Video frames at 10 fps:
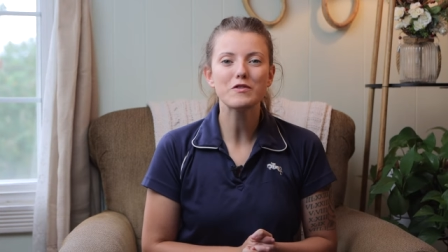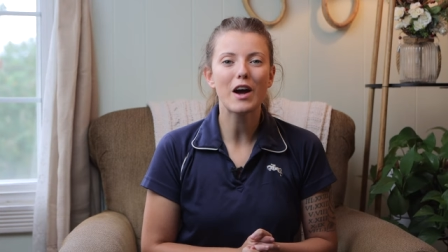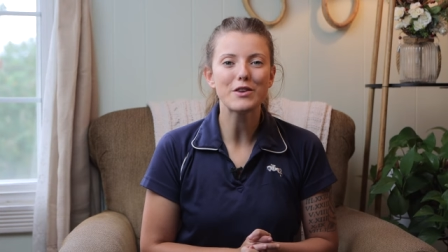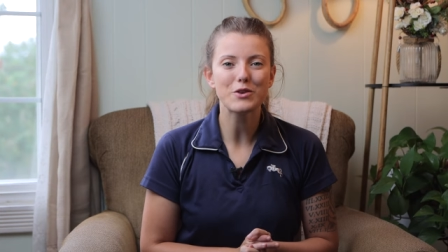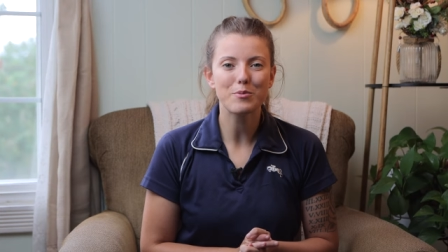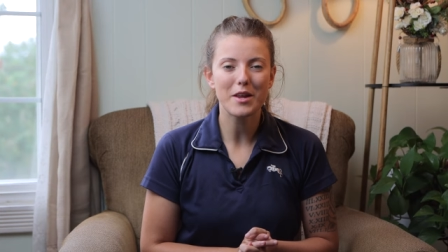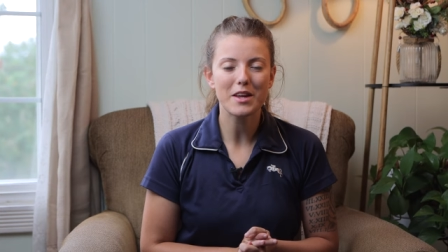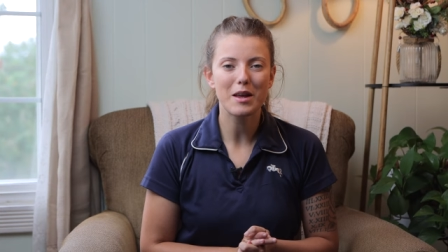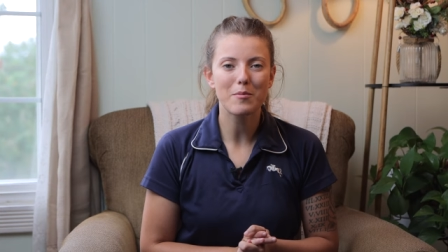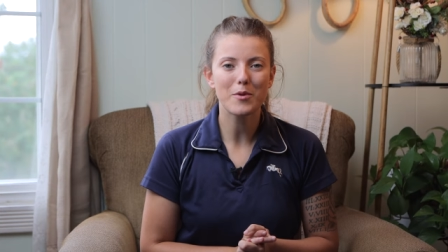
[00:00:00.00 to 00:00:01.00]
you've gotten your
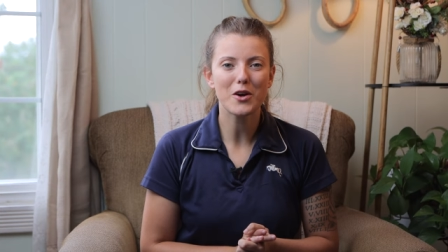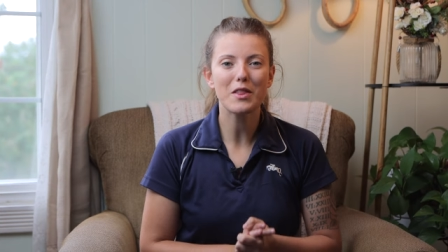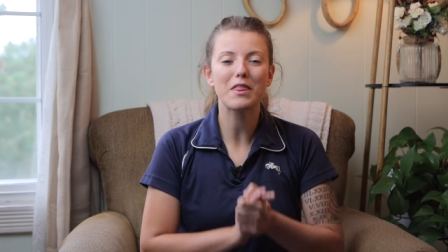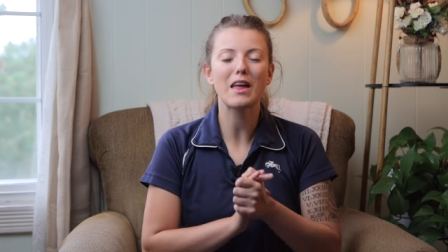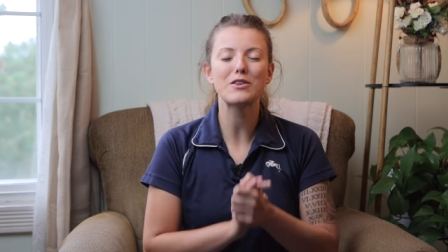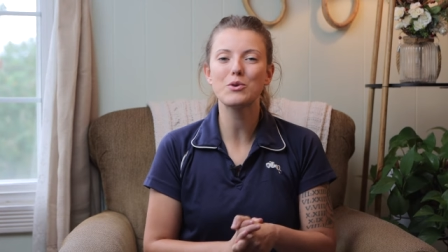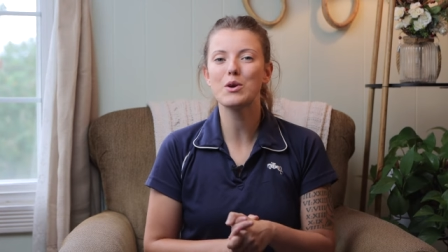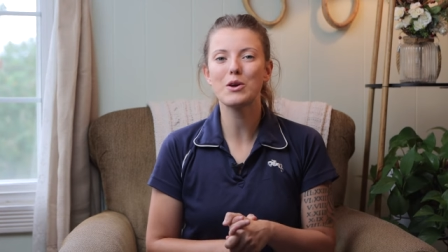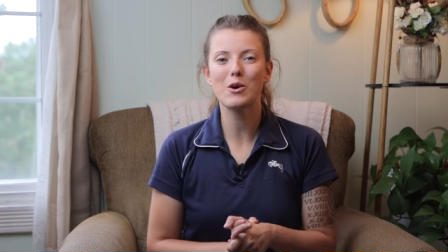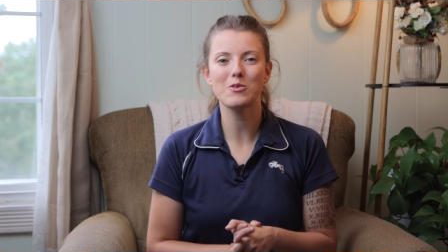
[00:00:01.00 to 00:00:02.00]
bidding number, then you
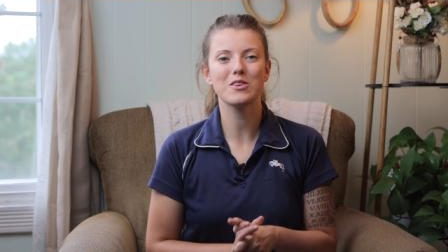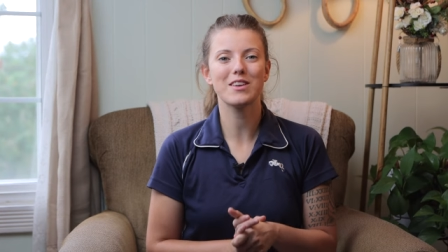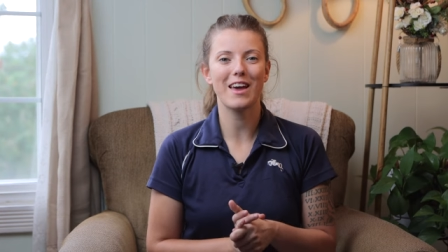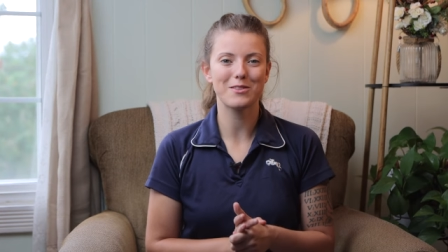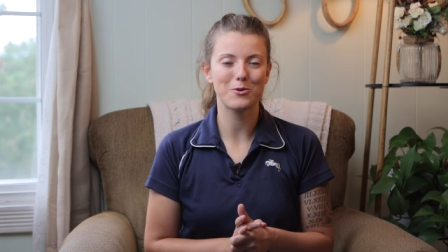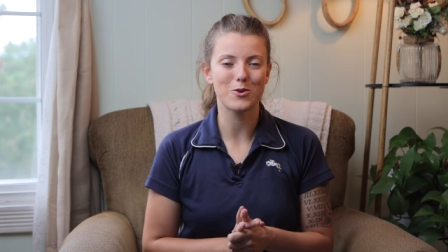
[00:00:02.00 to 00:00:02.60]
can go look at the